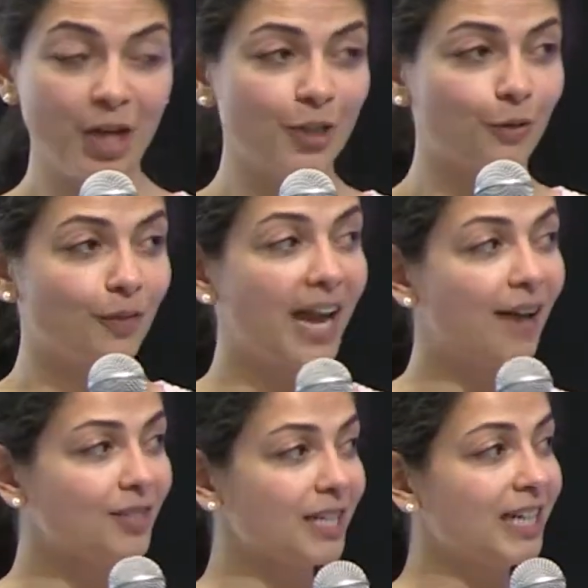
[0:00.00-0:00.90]
So if they
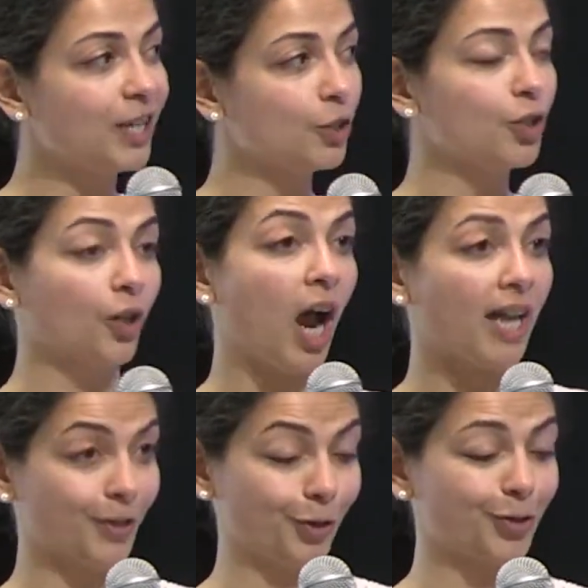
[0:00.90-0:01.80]
have to adhere to
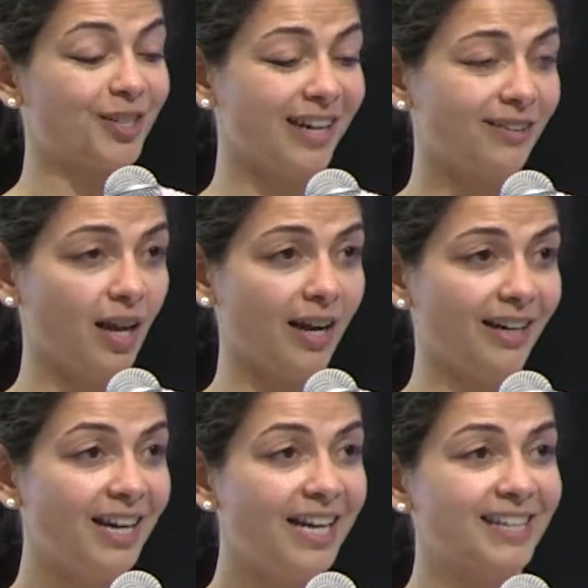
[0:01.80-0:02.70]
your style
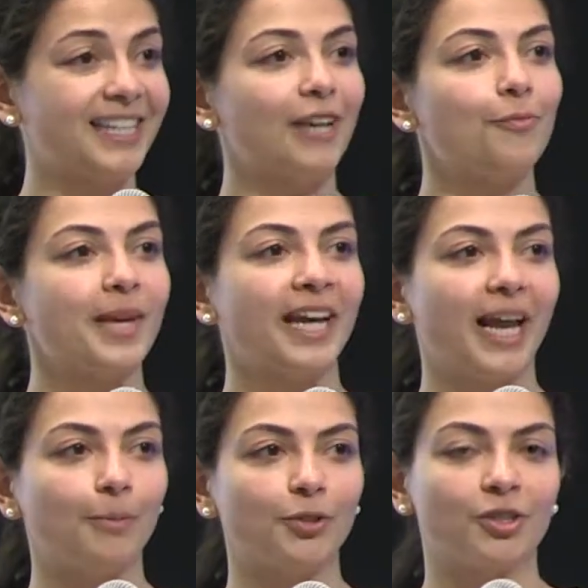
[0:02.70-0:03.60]
guide, instead of being
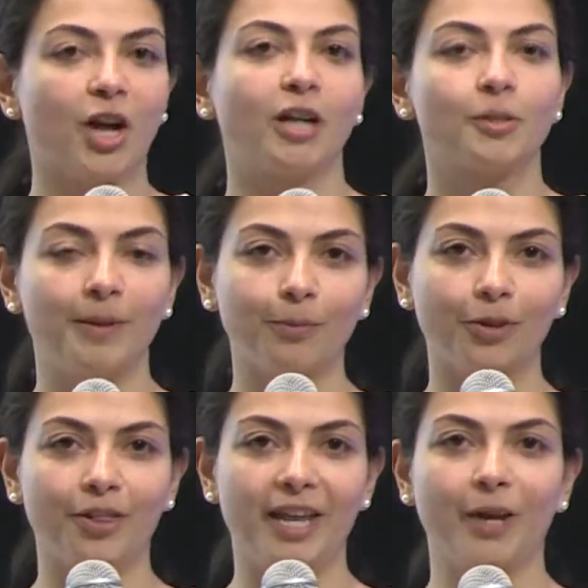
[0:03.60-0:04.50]
able to talk to people
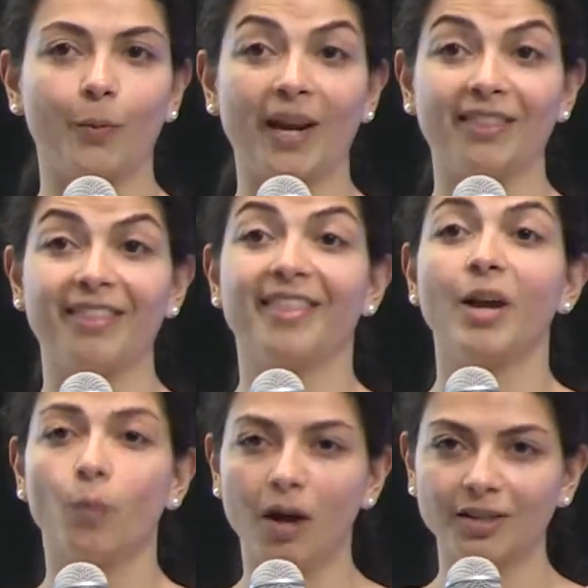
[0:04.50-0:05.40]
the way that
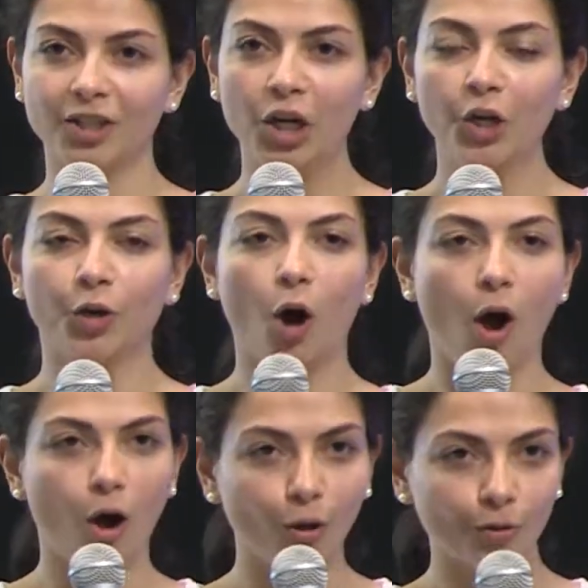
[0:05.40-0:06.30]
they want, you're
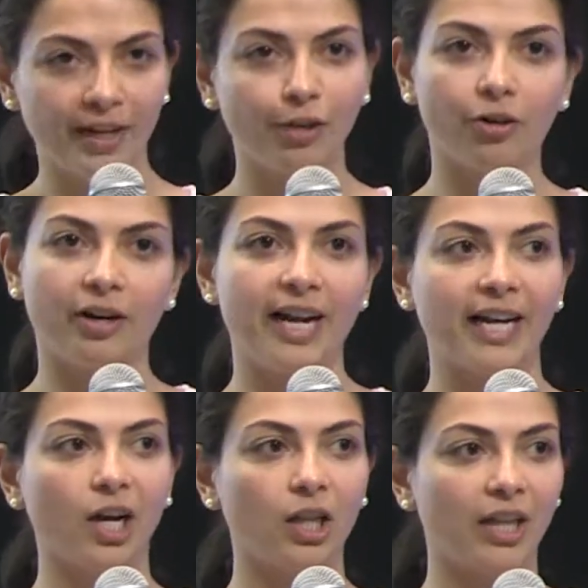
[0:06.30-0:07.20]
already
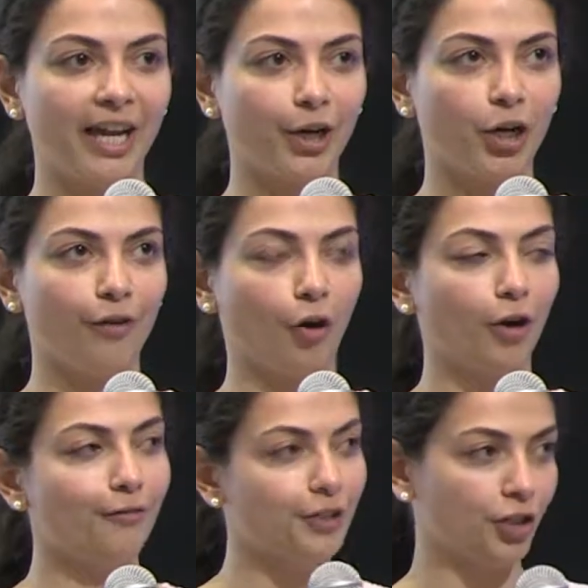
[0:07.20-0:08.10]
creating a layer of
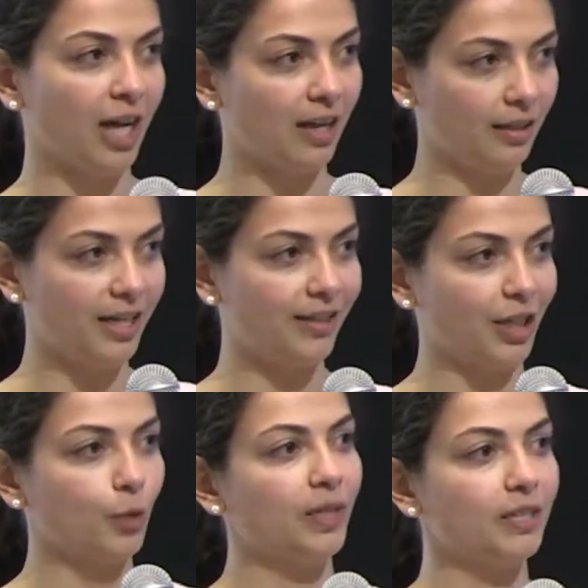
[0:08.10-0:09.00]
artificiality
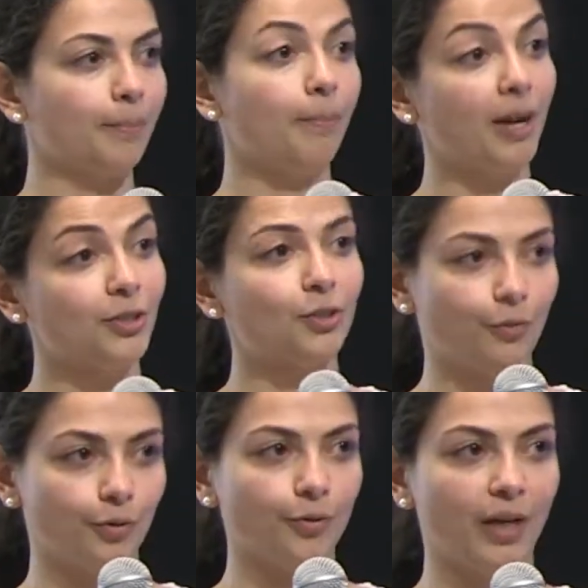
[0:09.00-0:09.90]
that you need to bust
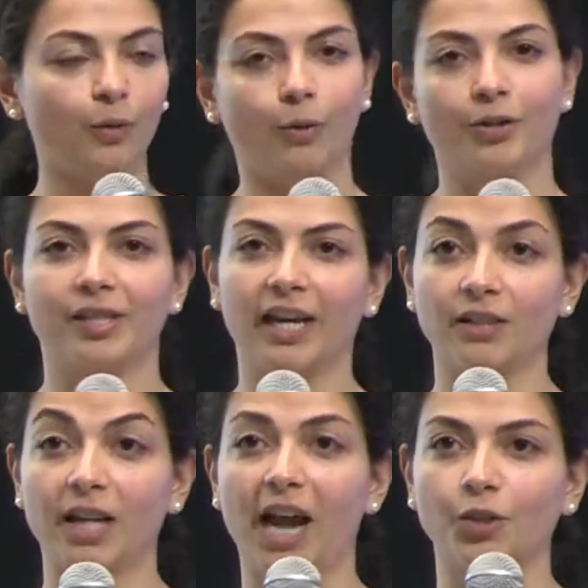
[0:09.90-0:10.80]
through in order to
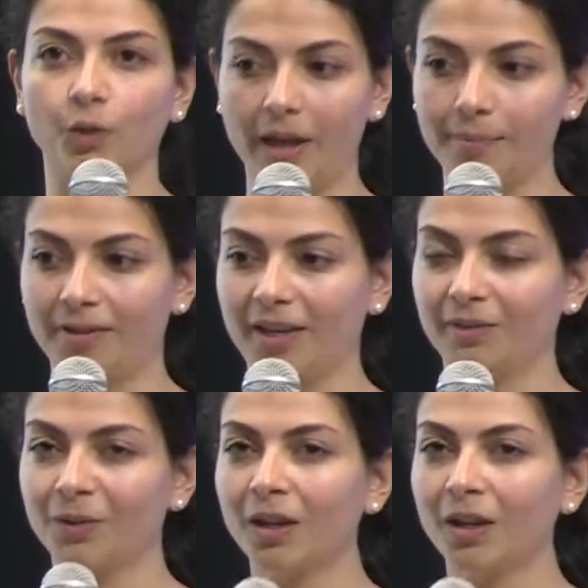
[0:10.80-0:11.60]
get to actual empathy.